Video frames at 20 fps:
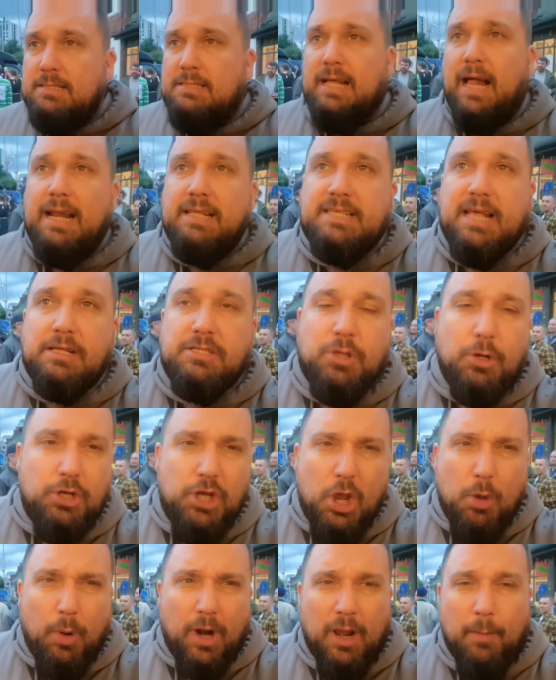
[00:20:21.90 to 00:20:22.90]
So let's go to a
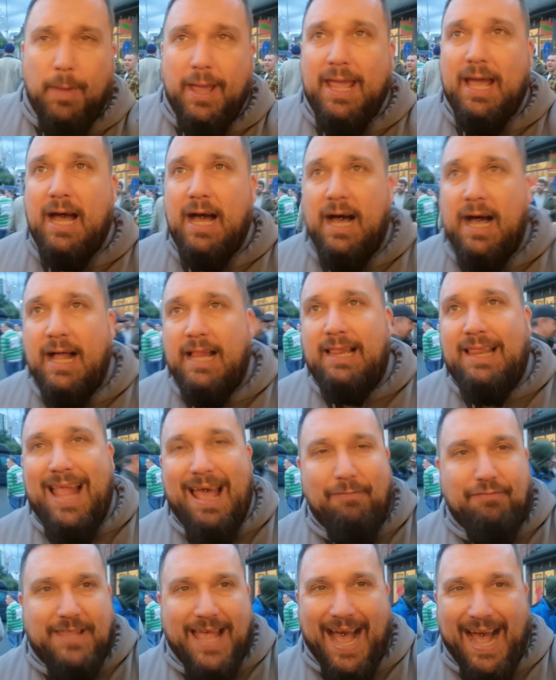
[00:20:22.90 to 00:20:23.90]
new one of me,
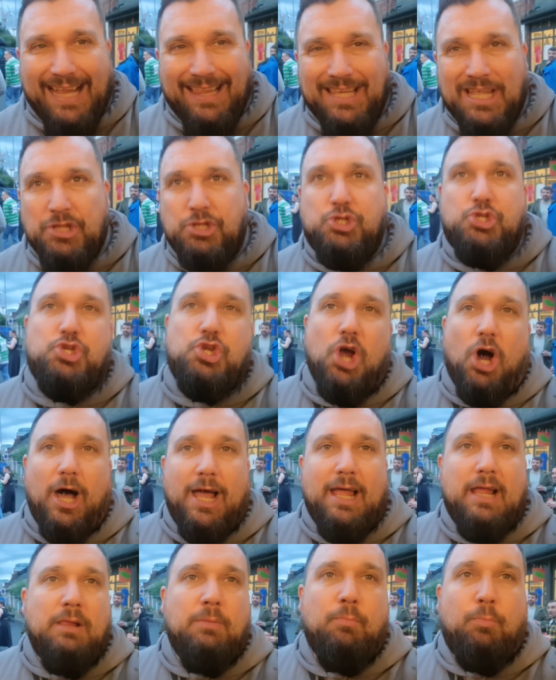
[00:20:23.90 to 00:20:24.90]
Left-Handed
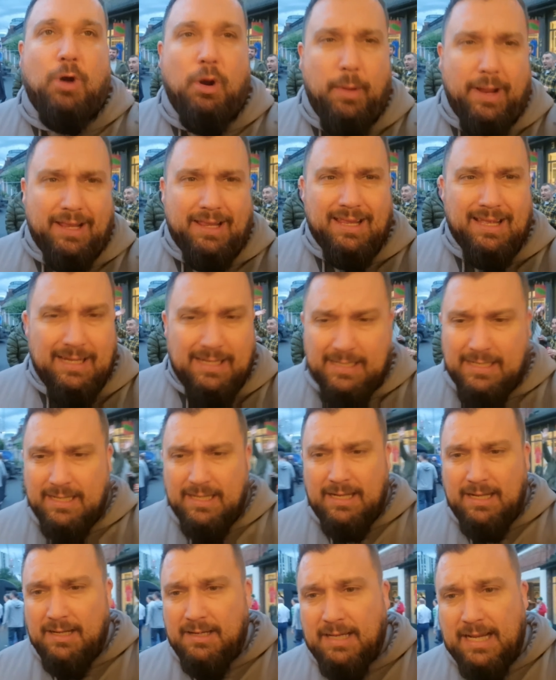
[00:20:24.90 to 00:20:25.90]
Giant Brewing.
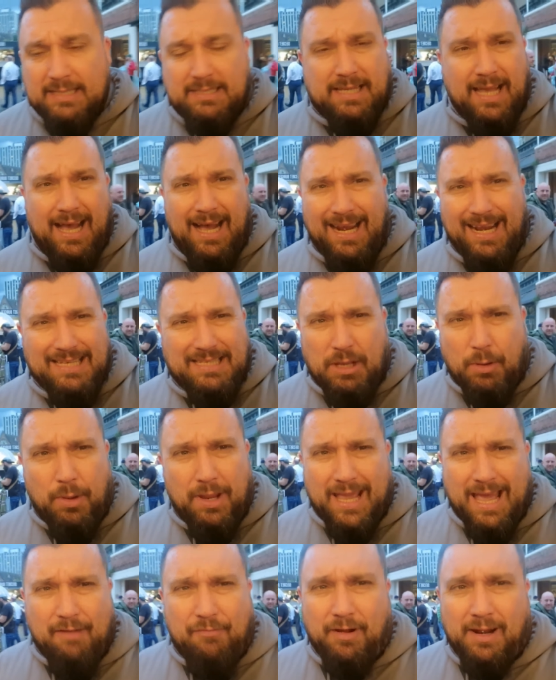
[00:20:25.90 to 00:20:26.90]
Let's see what we can
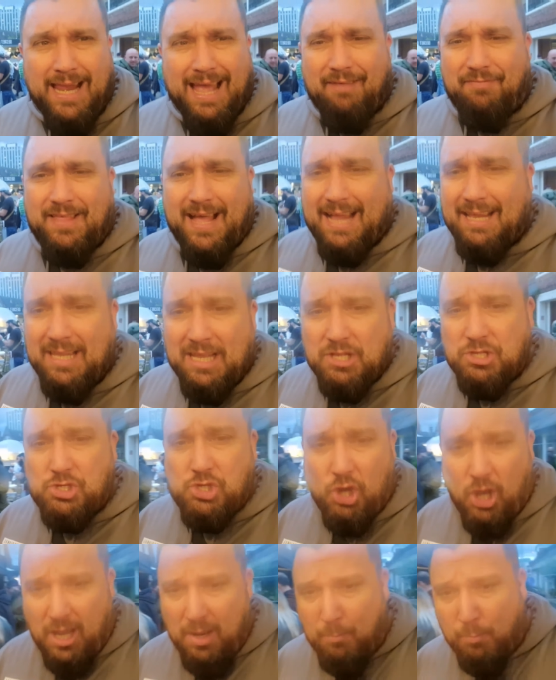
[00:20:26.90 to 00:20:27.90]
get from Left-Handed
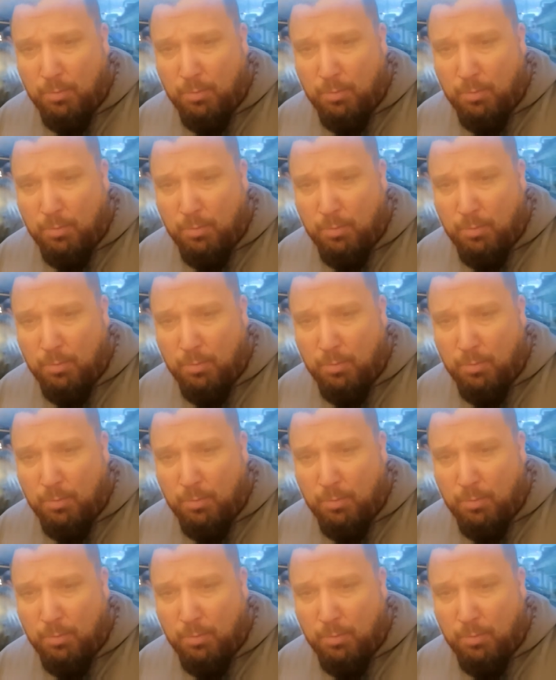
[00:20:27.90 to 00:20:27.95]
Giant